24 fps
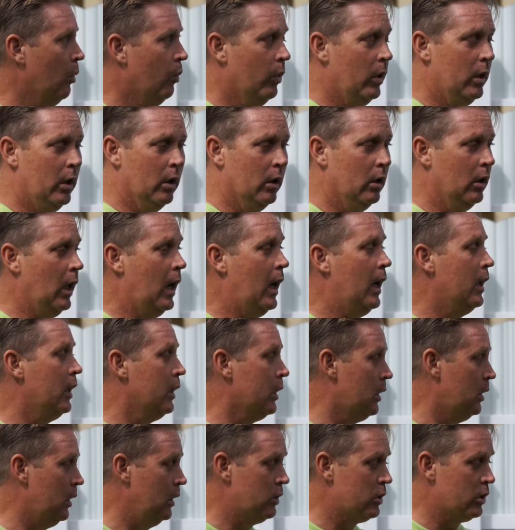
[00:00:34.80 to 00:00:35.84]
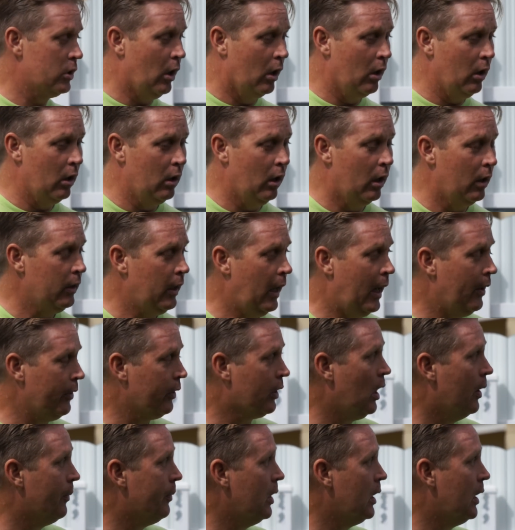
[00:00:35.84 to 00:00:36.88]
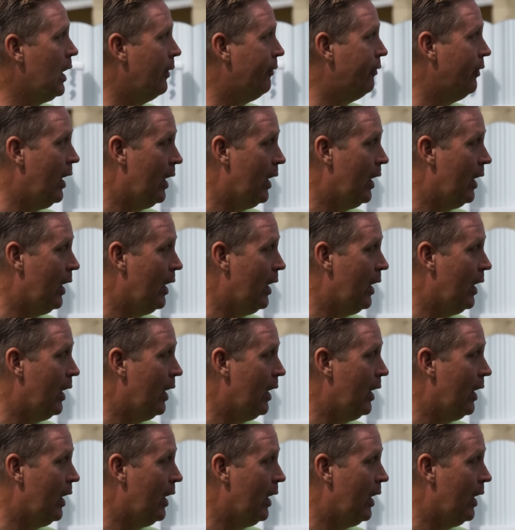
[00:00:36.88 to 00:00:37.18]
we'll get started on how the company got